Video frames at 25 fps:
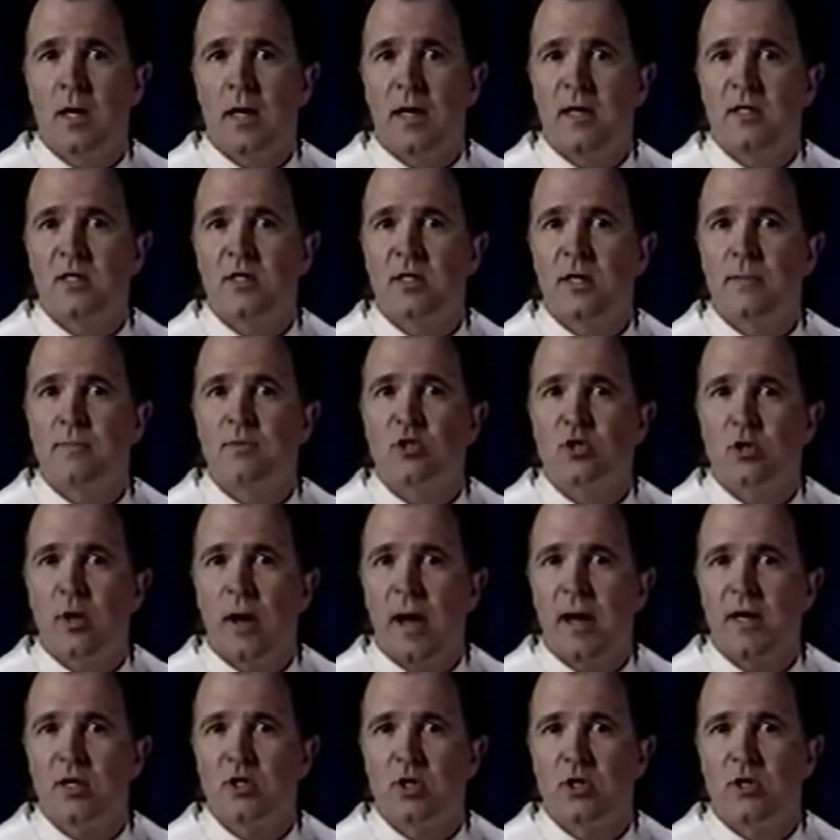It's an
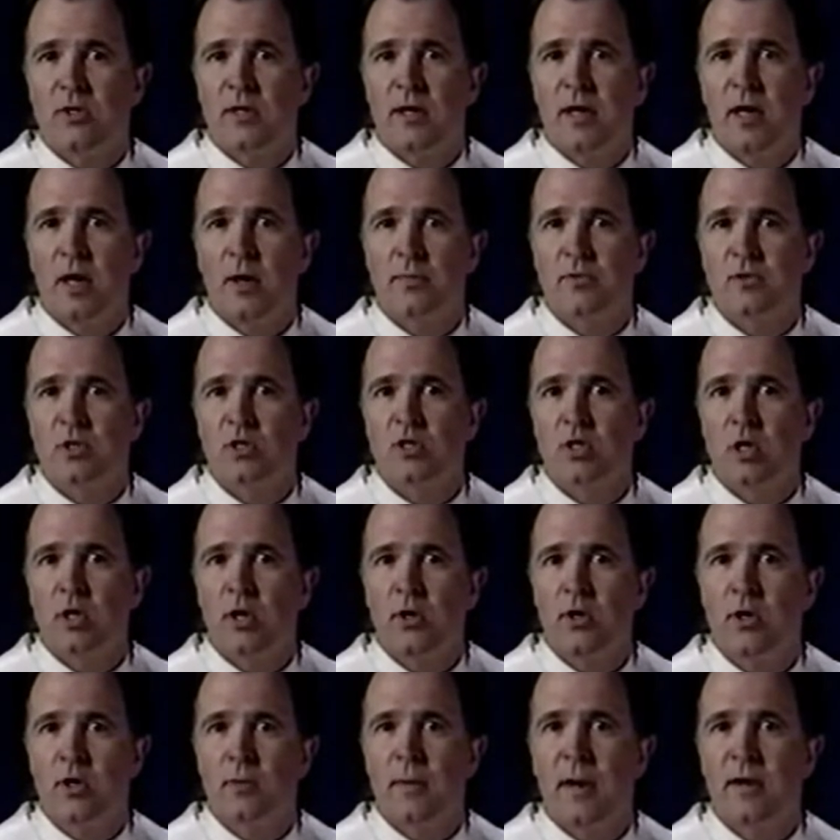abstraction that helps us
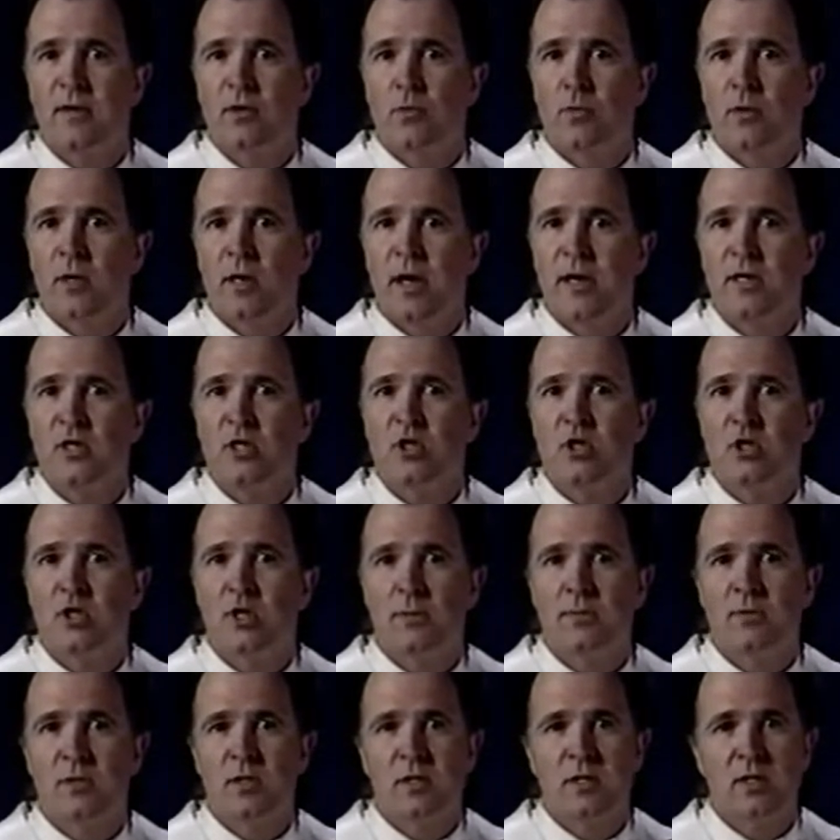learn about the
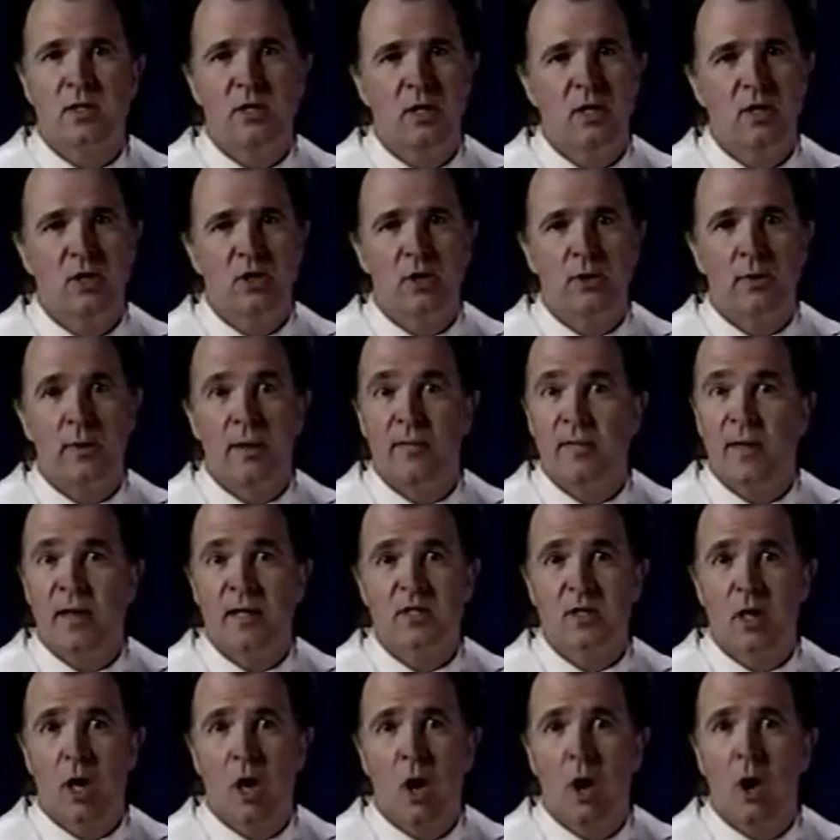relationships of the tissue, and
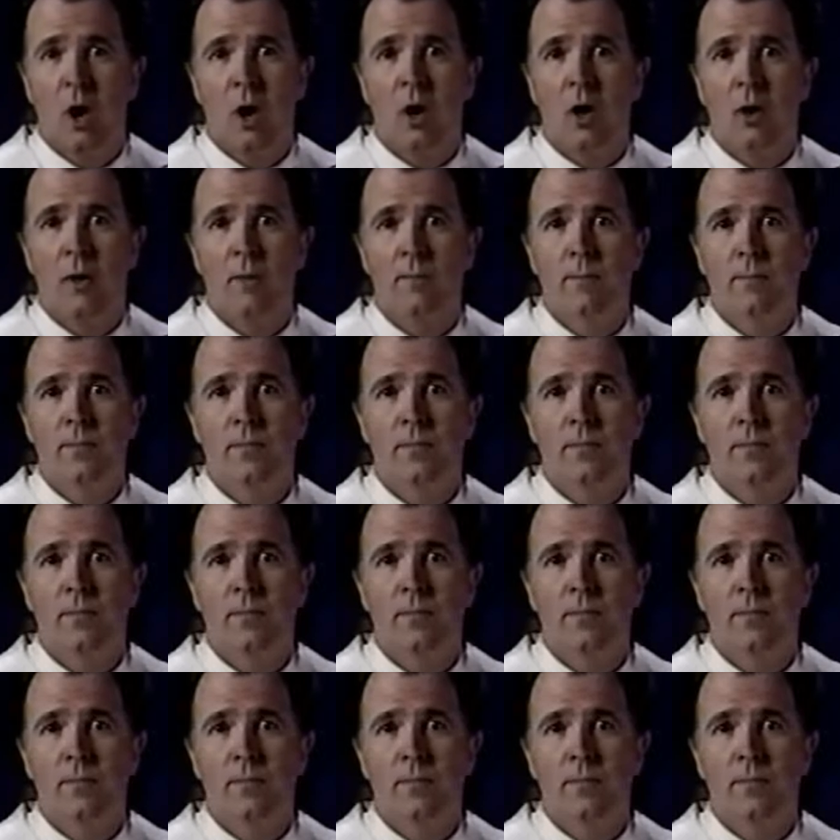that's all.